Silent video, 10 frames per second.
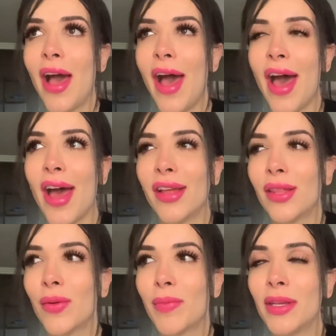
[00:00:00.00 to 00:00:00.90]
And
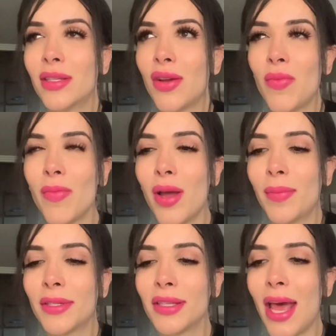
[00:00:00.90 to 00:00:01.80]
they would be so
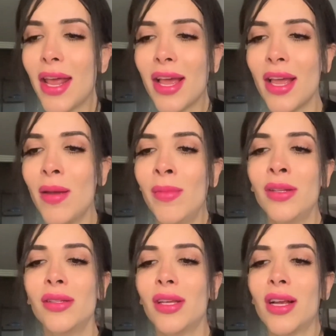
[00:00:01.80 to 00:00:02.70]
upset at him
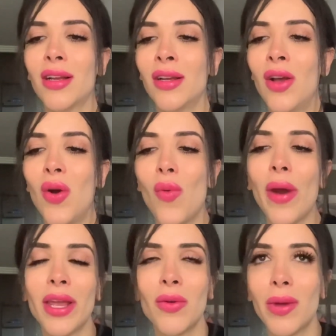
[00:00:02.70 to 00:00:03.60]
and like, why
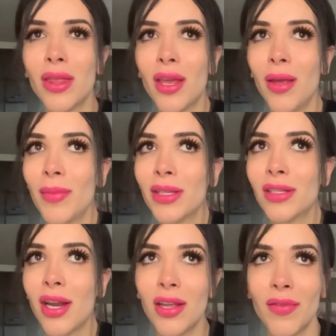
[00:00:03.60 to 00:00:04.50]
are you with him? He's
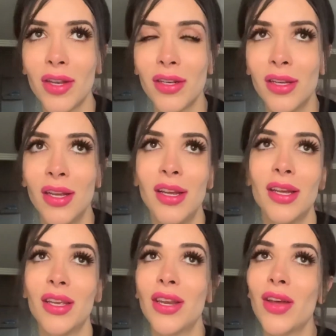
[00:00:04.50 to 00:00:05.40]
not even,
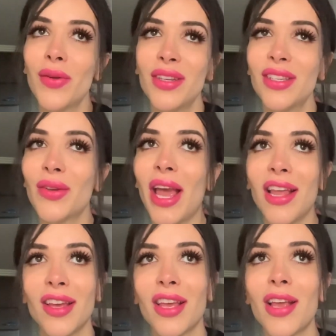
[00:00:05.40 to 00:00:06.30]
you know, he's okay
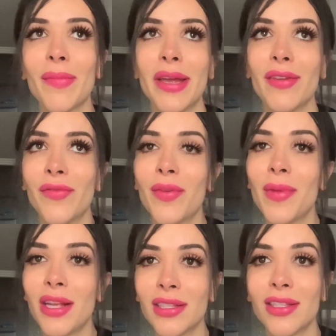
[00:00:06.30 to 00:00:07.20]
looking, but for
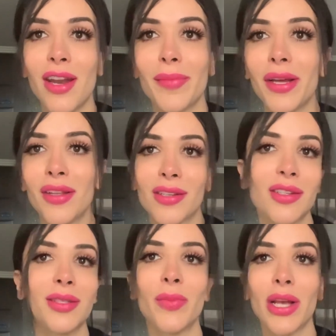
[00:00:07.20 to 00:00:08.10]
me, it's not about looks.
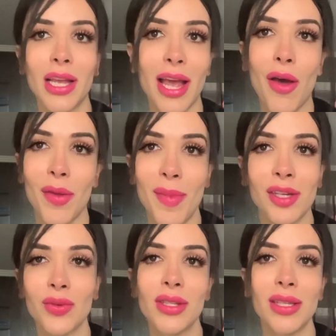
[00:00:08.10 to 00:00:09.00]
It's more like how I
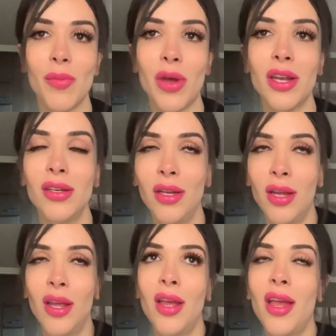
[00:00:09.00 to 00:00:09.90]
mesh with someone.
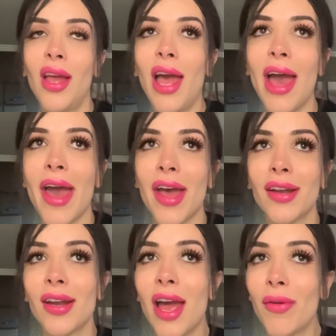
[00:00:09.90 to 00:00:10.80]

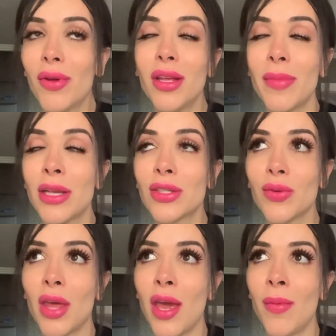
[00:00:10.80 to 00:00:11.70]
And I really meshed
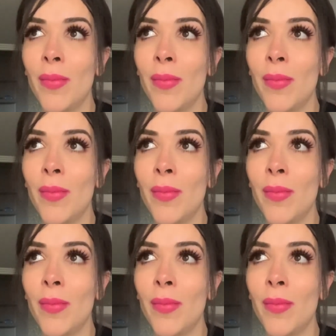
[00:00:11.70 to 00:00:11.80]
with him.